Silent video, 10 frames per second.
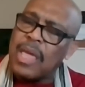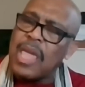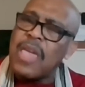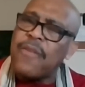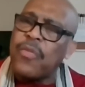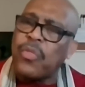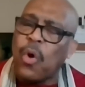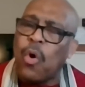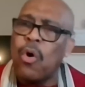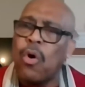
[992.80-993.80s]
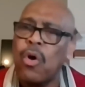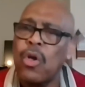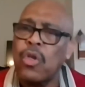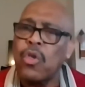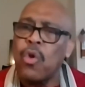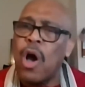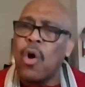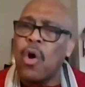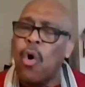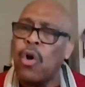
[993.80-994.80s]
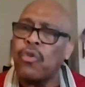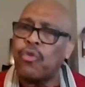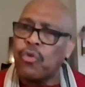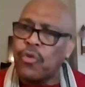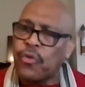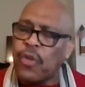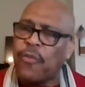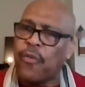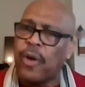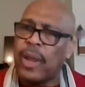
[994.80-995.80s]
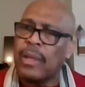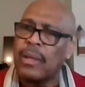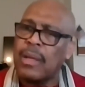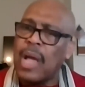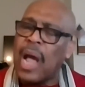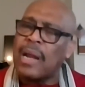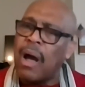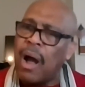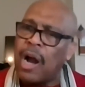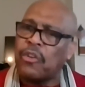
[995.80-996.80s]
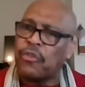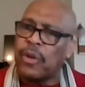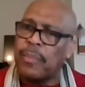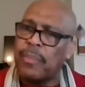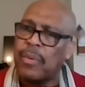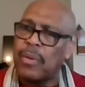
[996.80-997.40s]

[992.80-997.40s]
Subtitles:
Even though you are going through suffering and hardship,